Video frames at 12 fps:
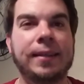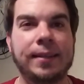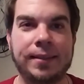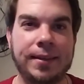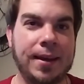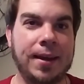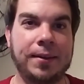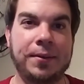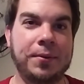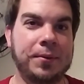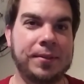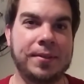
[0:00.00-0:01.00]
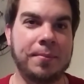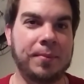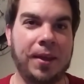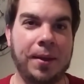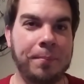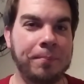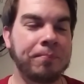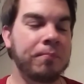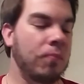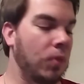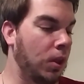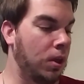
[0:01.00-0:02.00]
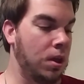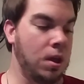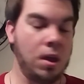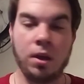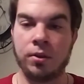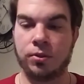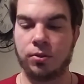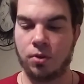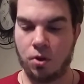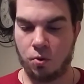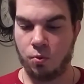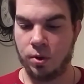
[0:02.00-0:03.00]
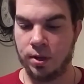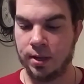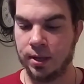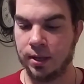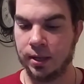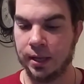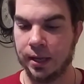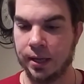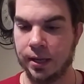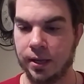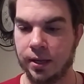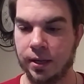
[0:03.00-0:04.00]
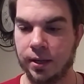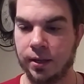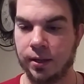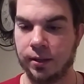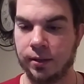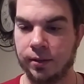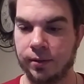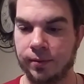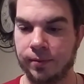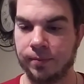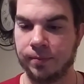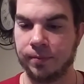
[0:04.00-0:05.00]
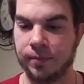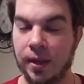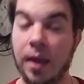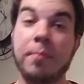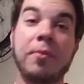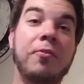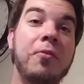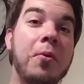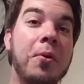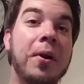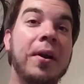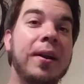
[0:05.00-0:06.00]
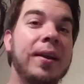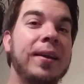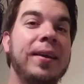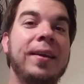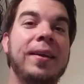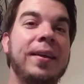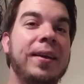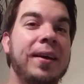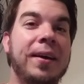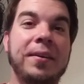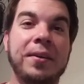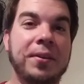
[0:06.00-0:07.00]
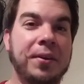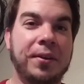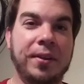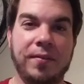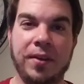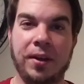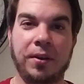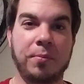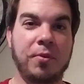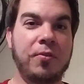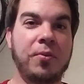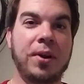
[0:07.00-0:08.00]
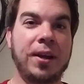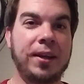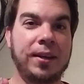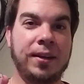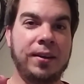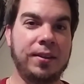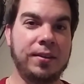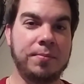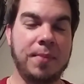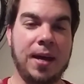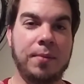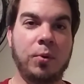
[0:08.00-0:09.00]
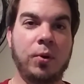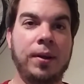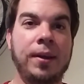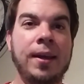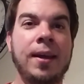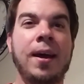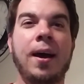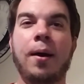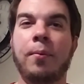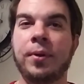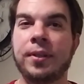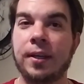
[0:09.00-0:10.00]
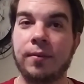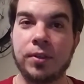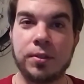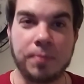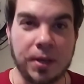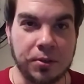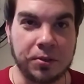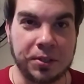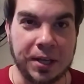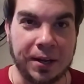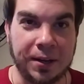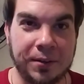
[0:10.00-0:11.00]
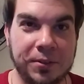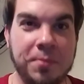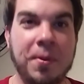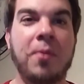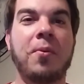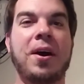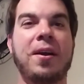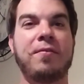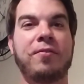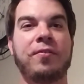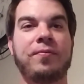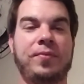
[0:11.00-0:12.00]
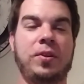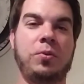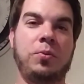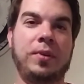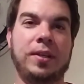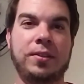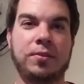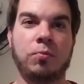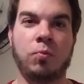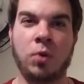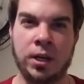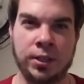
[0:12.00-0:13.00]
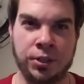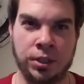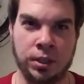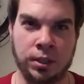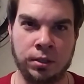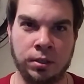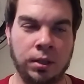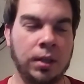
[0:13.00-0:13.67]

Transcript: You got to do it sometime. So, uh, and before another cliffhanger, before I get into this bad boy, I want to give a special shout out to my wife who is watching.